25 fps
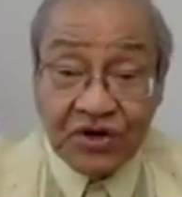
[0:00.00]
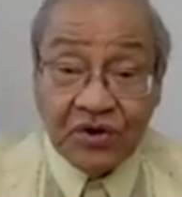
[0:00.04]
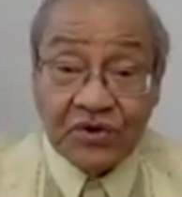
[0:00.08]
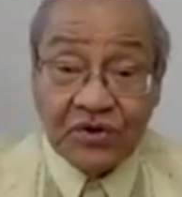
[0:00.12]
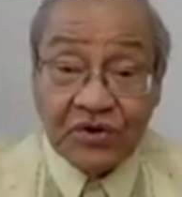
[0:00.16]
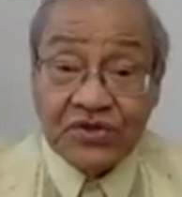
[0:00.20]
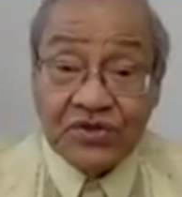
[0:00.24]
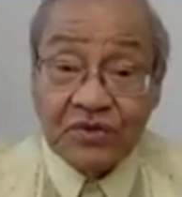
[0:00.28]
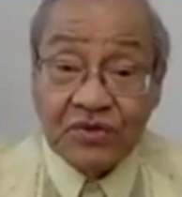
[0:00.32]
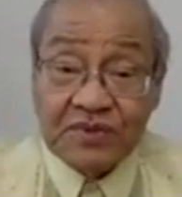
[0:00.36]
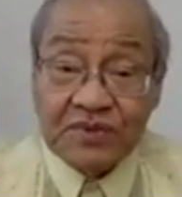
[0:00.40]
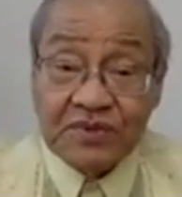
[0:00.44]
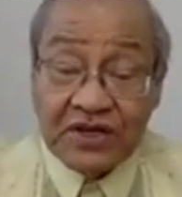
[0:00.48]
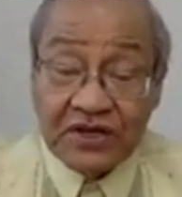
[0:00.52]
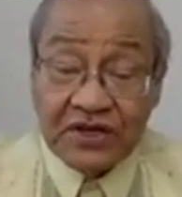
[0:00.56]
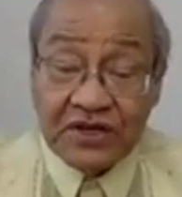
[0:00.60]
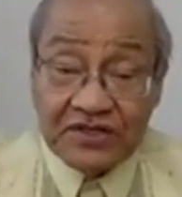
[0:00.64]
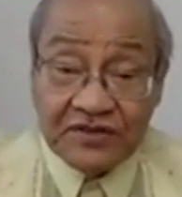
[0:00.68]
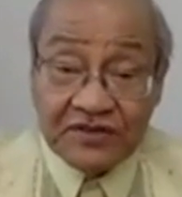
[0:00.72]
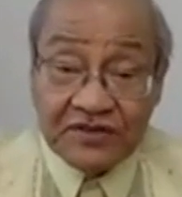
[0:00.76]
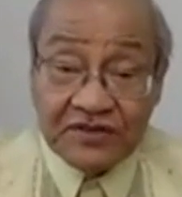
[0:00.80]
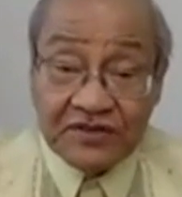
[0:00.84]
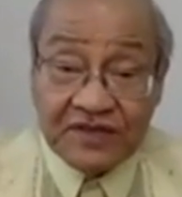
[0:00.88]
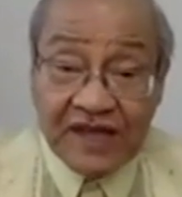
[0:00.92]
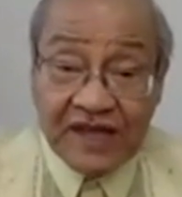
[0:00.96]
So because of
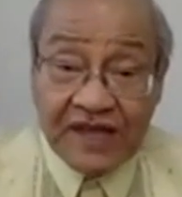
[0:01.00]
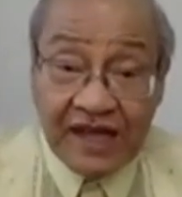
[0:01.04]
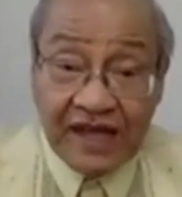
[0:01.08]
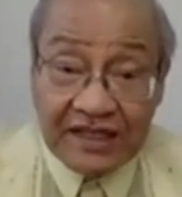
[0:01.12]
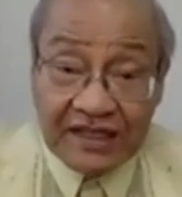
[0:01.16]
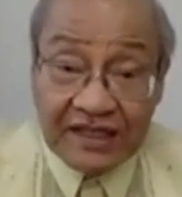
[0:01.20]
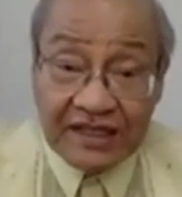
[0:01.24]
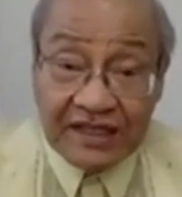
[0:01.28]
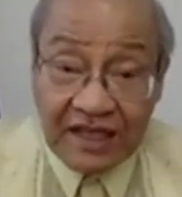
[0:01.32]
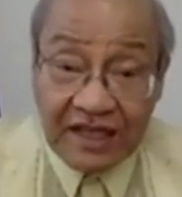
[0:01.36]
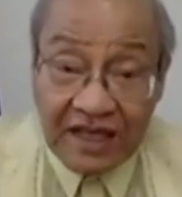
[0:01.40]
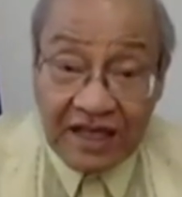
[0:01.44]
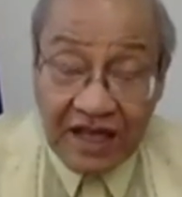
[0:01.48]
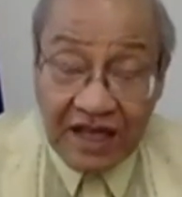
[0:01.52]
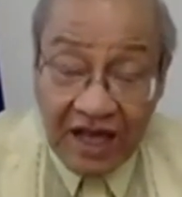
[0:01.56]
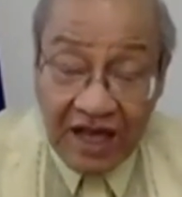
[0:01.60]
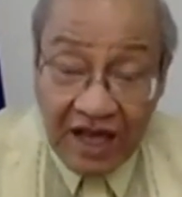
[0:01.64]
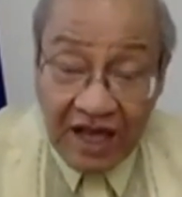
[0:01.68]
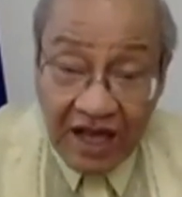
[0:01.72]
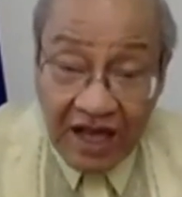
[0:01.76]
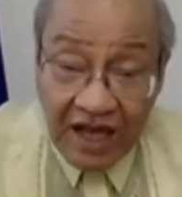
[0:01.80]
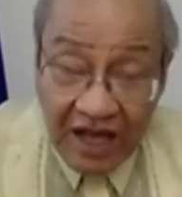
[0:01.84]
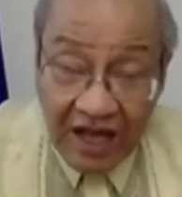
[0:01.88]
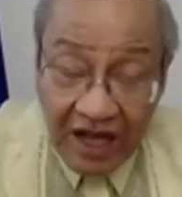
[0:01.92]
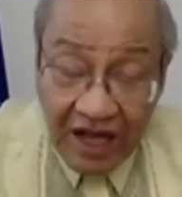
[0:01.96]
that,
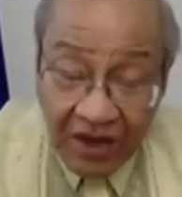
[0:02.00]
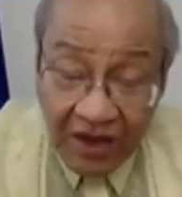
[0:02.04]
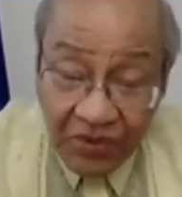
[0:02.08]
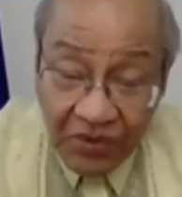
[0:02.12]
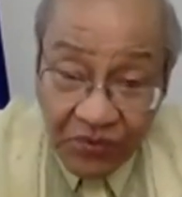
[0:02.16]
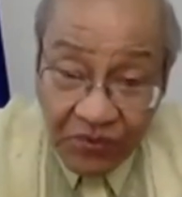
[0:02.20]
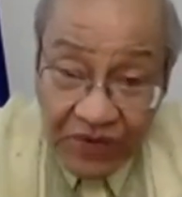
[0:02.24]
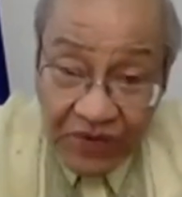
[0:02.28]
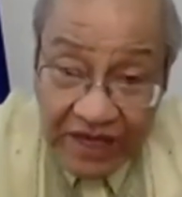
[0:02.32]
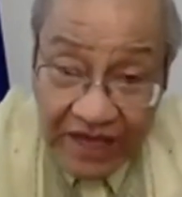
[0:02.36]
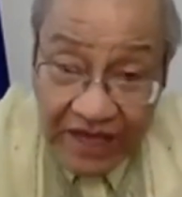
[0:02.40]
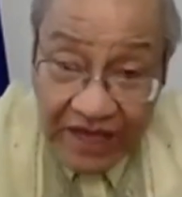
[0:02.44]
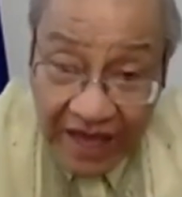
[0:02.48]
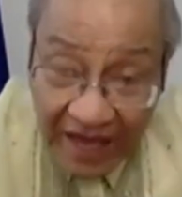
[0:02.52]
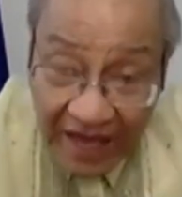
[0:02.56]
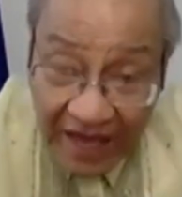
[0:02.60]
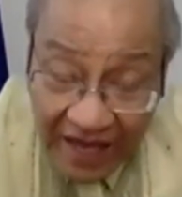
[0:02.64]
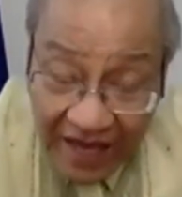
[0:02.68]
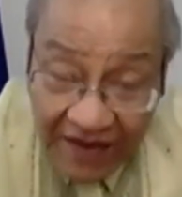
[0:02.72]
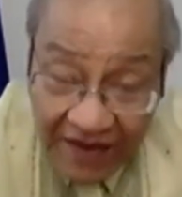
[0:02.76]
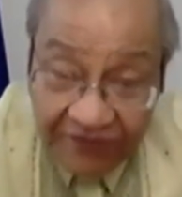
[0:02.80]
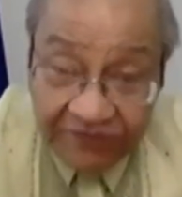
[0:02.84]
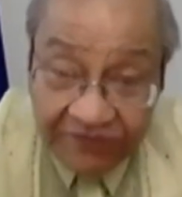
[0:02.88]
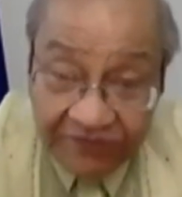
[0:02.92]
we have